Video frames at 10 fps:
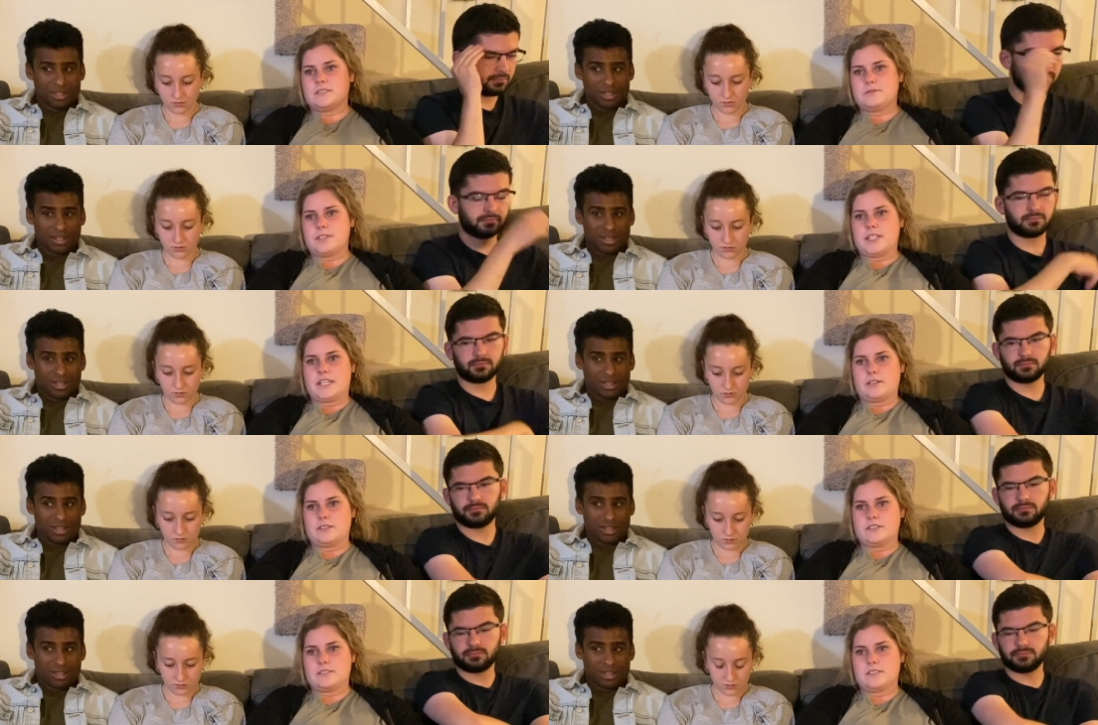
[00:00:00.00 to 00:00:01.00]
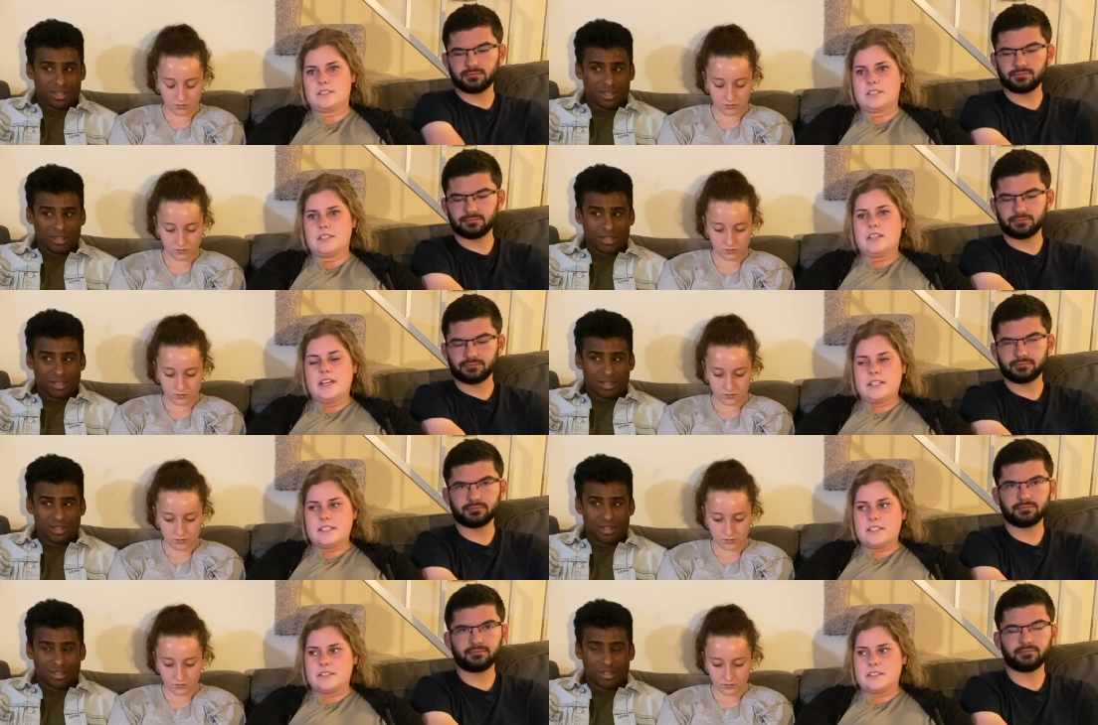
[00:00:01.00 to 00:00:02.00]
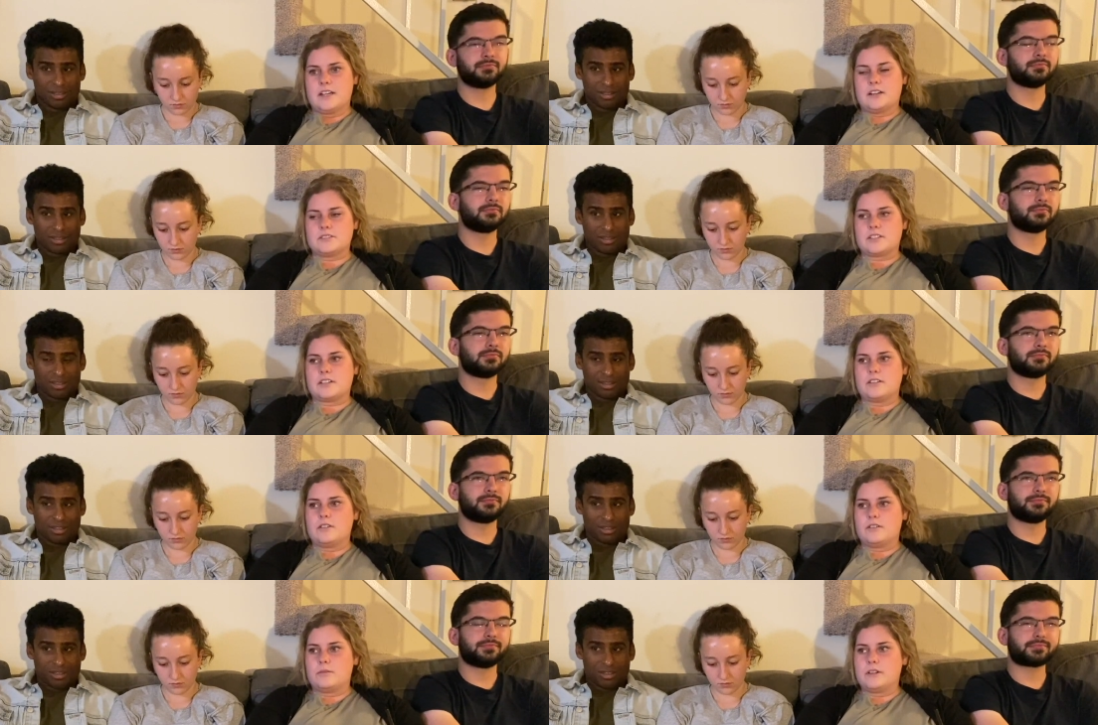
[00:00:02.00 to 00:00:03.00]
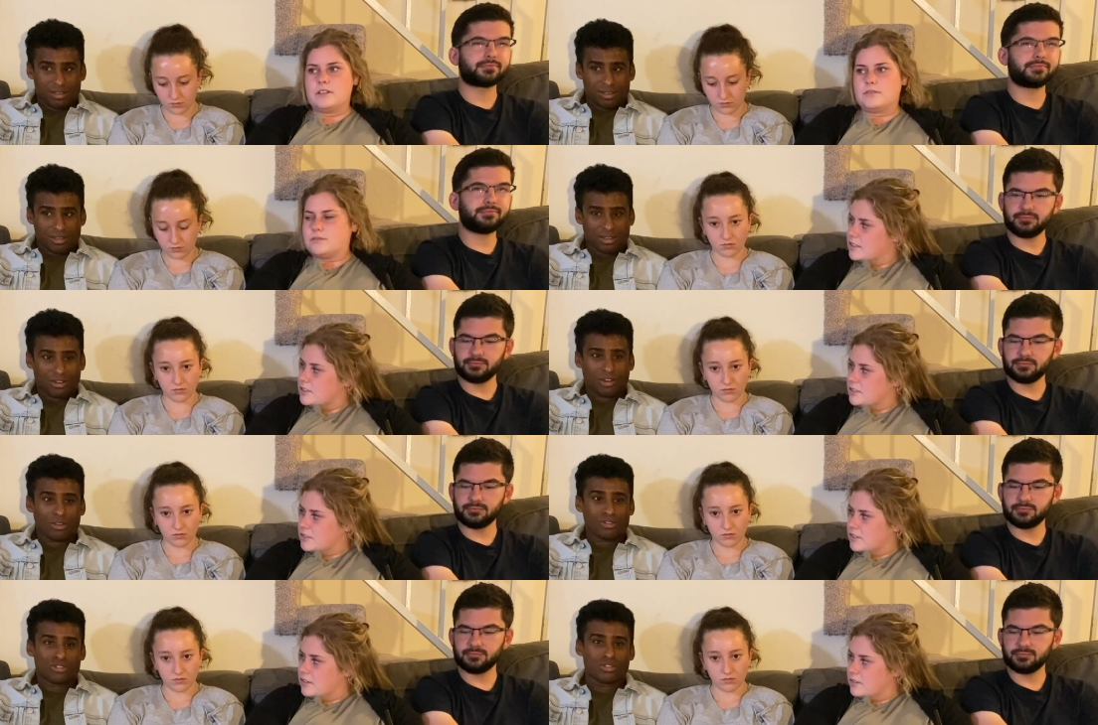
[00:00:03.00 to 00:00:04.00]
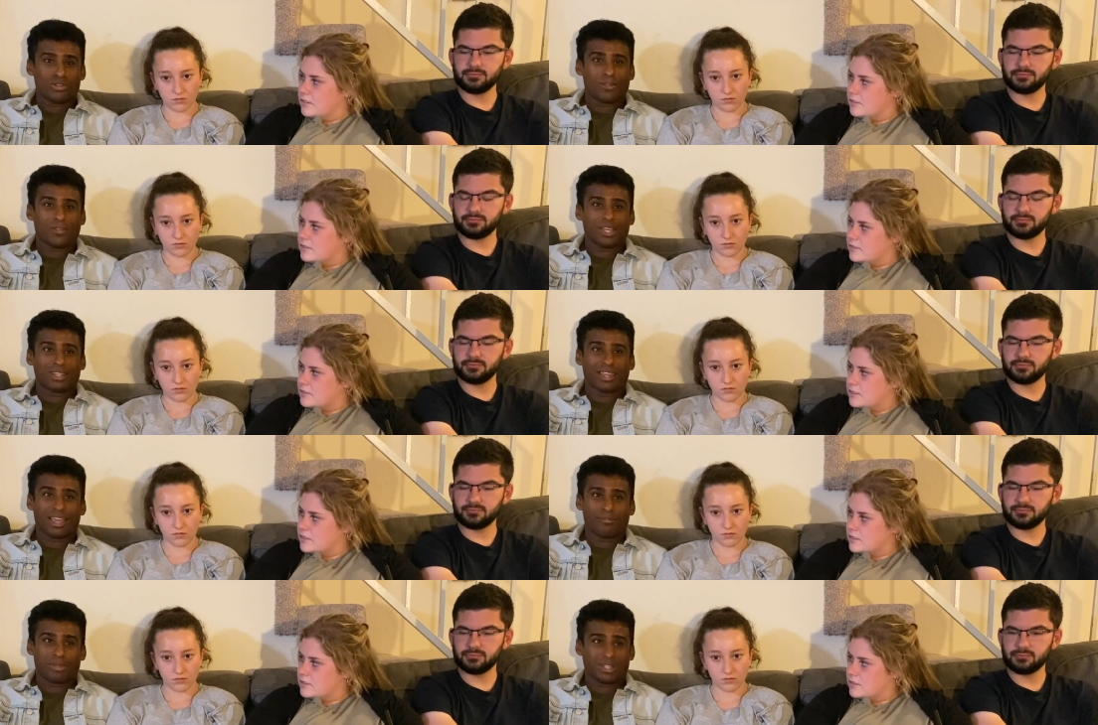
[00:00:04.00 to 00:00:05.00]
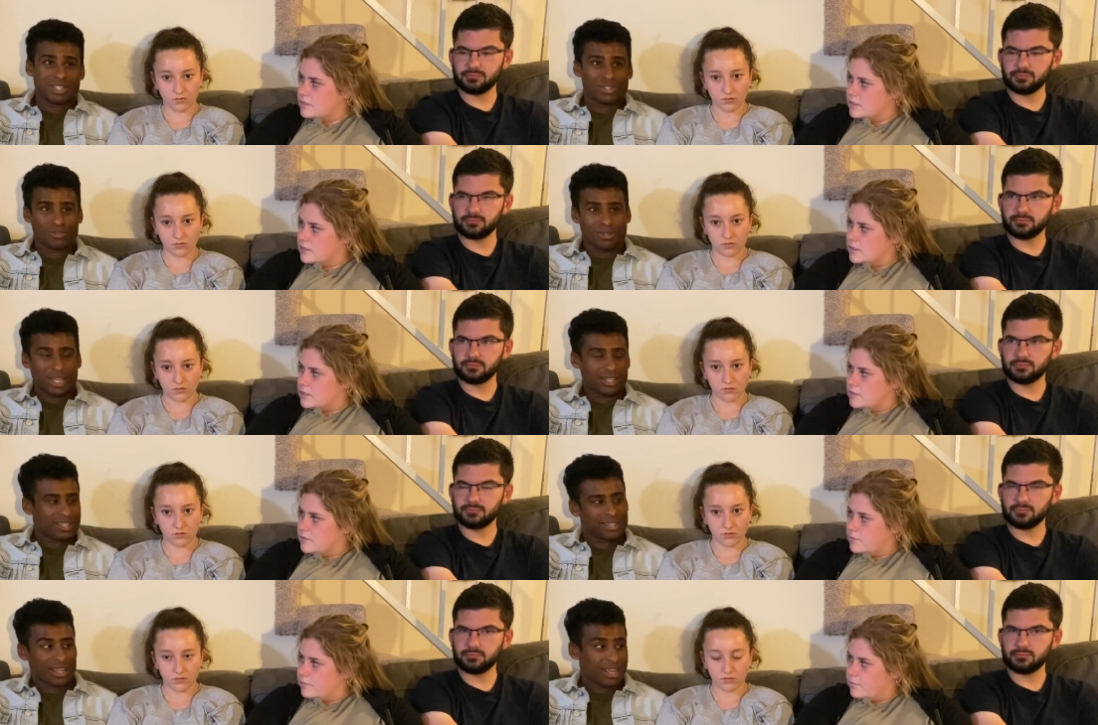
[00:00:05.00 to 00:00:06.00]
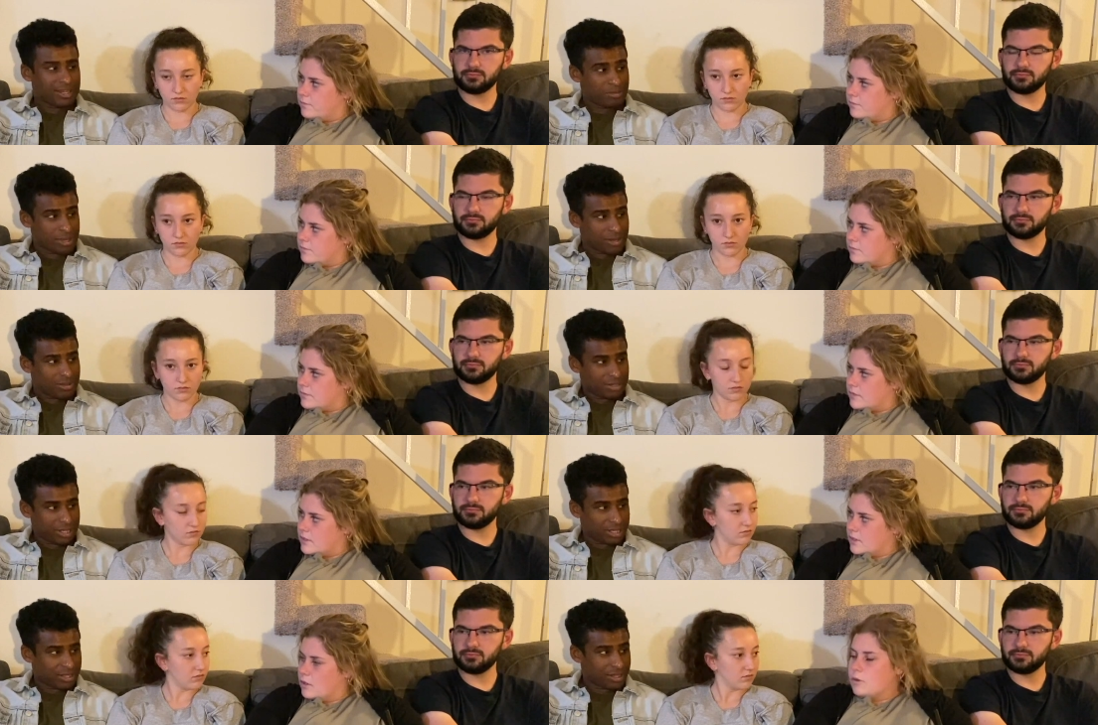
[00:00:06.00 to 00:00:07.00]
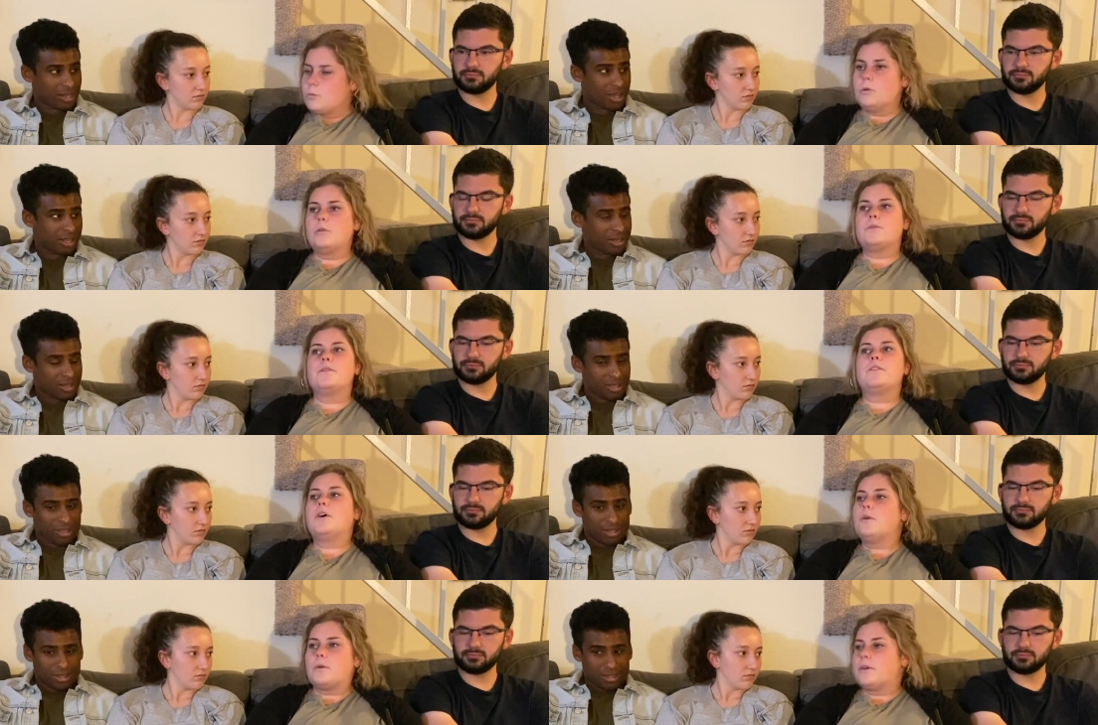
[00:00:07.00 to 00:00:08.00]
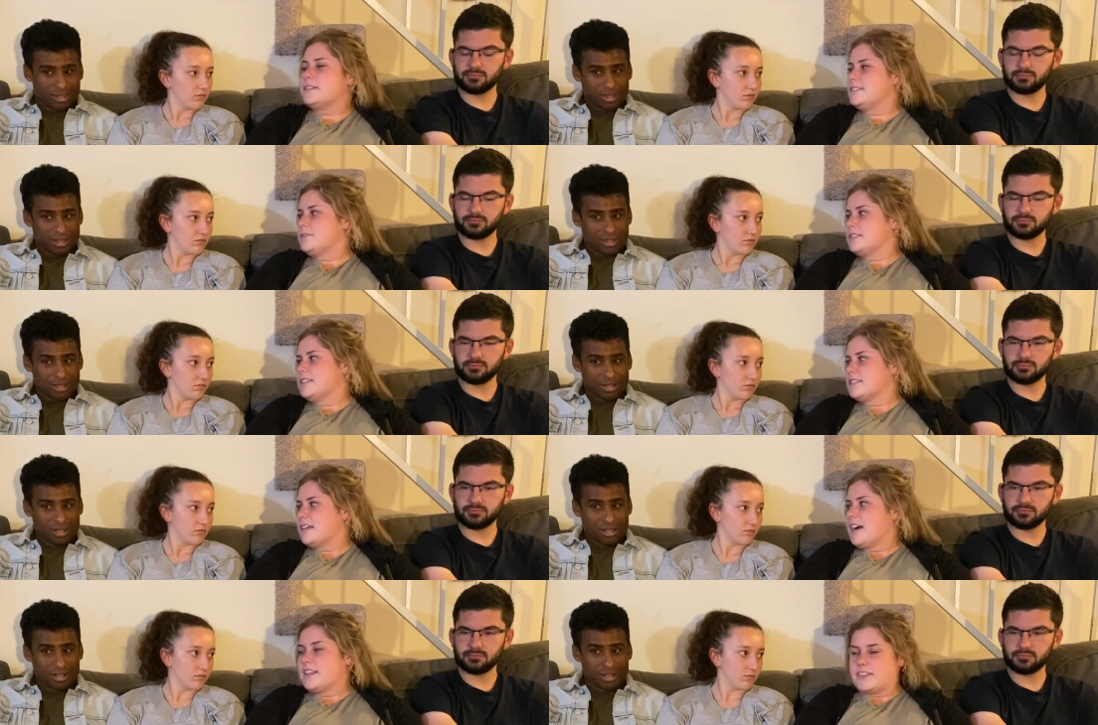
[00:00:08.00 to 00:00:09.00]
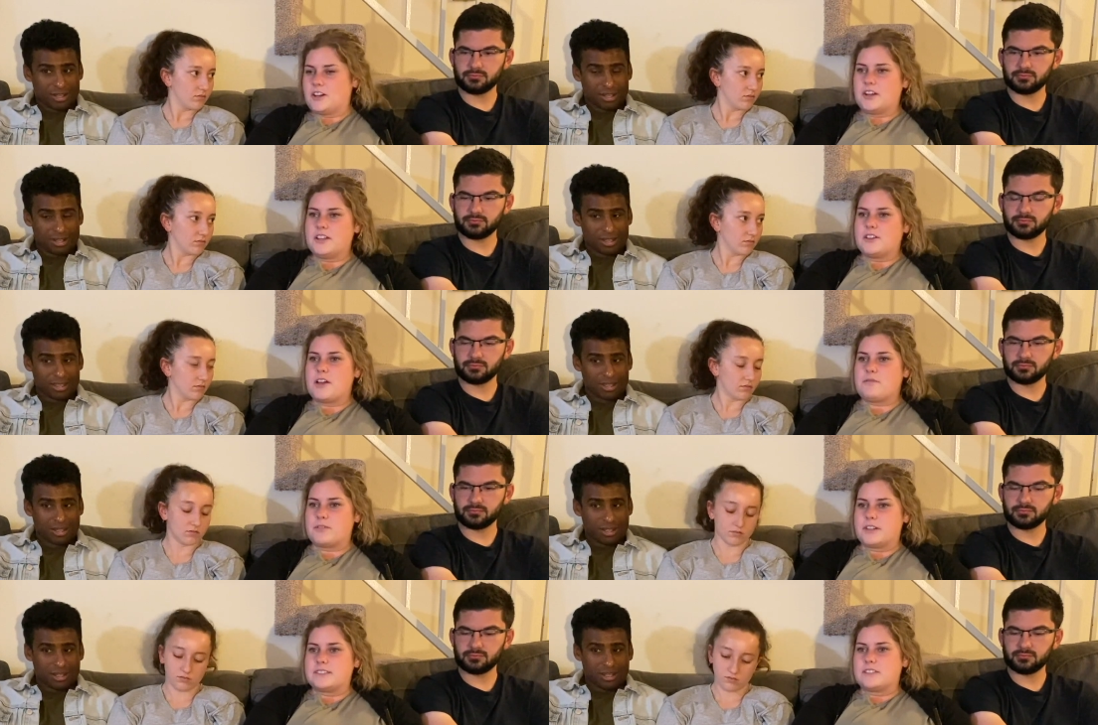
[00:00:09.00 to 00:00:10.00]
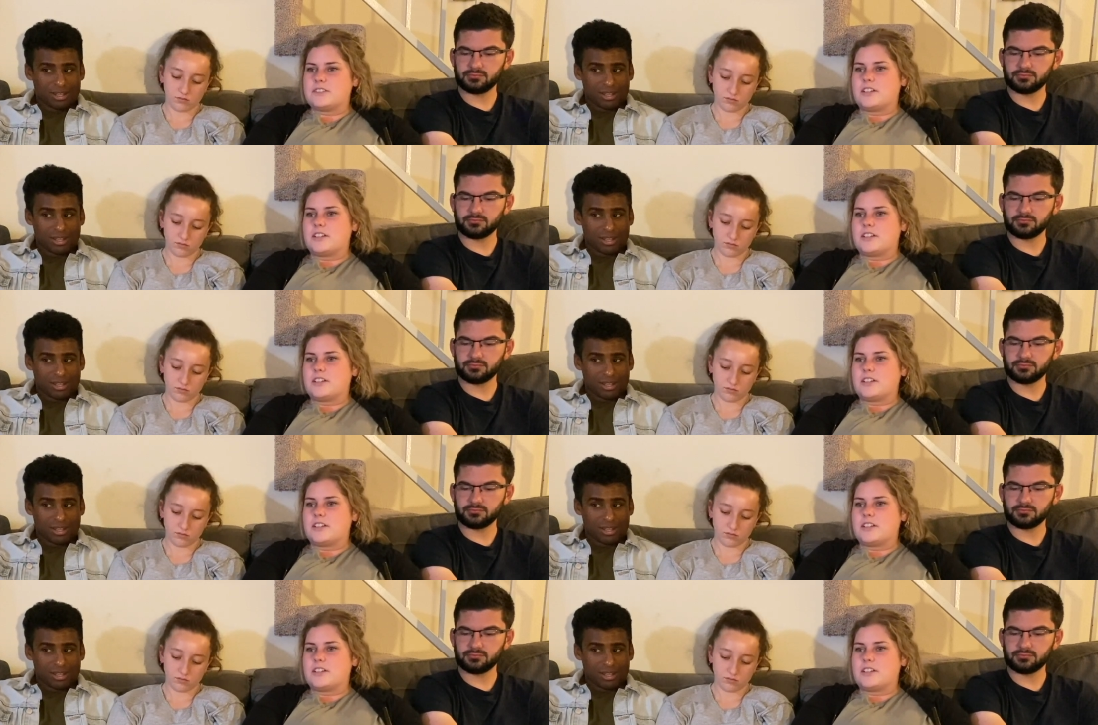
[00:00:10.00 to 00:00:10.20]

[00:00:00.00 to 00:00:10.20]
Speaker 1: you for eight hours. And then I was like, oh, what if? Uh, So you
Speaker 2: think that because he knew that he lied about like no.
Speaker 1: Well, no, that's what I'm saying. Is like I thought at first I was